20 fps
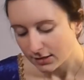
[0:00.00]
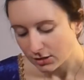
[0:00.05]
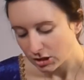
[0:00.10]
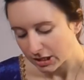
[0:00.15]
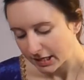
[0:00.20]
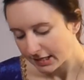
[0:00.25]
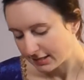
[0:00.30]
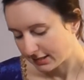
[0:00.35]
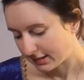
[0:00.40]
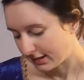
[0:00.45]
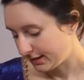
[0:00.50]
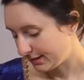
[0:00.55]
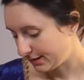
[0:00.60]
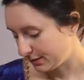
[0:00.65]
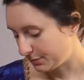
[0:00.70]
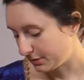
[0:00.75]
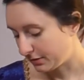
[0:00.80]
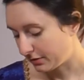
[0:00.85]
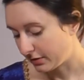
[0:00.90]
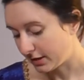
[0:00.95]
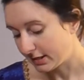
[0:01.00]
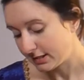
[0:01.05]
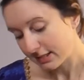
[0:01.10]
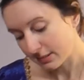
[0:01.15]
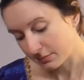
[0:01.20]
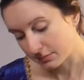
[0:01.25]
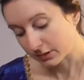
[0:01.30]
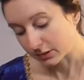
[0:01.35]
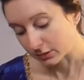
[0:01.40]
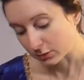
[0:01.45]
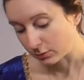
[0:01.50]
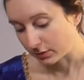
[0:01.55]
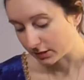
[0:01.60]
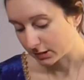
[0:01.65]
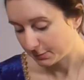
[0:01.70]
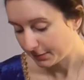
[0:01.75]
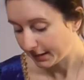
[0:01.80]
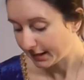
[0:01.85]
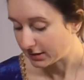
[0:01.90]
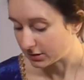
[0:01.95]
Jane and Elizabeth attempted to
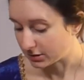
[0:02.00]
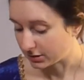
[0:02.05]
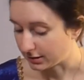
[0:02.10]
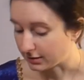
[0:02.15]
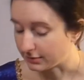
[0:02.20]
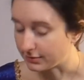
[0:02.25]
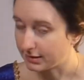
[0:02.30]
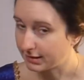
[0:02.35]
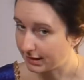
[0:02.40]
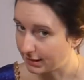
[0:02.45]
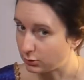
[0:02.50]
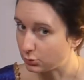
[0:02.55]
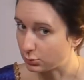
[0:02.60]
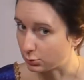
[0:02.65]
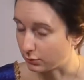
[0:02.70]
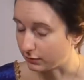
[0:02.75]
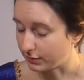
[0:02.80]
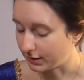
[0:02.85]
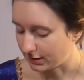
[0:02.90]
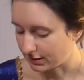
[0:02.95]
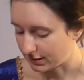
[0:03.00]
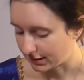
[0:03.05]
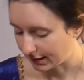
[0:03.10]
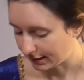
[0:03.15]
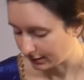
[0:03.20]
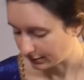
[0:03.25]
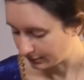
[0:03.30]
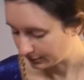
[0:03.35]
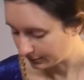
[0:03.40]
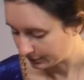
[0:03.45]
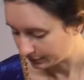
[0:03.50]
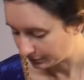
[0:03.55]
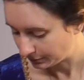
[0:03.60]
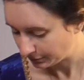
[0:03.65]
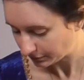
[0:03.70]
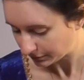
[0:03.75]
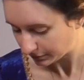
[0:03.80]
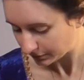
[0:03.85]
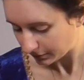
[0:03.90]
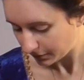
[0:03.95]
explain to her the nature of an entail.
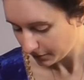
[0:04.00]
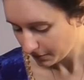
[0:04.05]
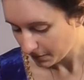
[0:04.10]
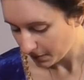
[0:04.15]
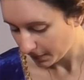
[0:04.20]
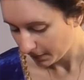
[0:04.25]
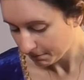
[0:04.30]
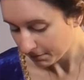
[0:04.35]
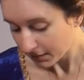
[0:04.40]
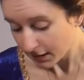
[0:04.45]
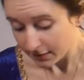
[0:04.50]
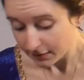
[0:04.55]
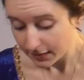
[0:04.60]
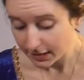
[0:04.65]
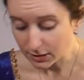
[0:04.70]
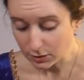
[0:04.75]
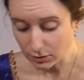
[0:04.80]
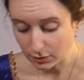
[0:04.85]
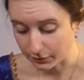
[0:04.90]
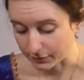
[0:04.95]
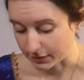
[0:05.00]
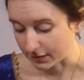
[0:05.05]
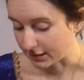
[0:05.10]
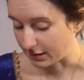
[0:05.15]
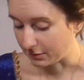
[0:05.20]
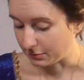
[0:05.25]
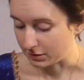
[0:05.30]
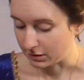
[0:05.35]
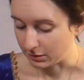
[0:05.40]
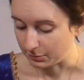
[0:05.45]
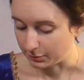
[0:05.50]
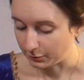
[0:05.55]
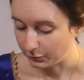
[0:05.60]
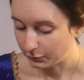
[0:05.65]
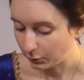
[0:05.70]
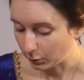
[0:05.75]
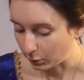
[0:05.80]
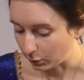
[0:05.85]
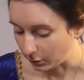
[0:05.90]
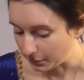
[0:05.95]
They had often attempted it
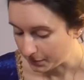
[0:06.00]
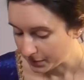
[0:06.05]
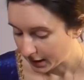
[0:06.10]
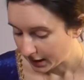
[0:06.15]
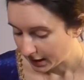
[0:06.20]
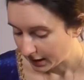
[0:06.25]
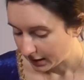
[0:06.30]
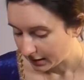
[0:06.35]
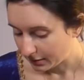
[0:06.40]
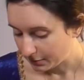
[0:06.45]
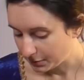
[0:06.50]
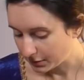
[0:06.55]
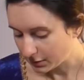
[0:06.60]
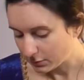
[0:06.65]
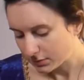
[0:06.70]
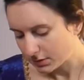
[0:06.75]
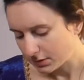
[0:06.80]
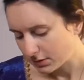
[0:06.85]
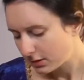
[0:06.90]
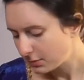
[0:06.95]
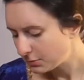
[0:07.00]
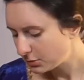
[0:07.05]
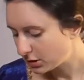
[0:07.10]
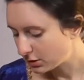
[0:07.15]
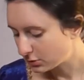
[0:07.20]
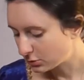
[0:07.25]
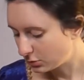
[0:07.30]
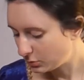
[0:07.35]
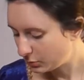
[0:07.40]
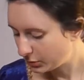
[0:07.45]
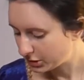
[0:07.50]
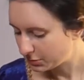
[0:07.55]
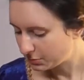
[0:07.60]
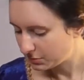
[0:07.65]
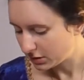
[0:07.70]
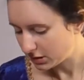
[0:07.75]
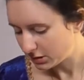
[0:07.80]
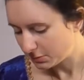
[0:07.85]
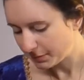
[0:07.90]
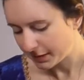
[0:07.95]
before, but it was a subject on which Mrs.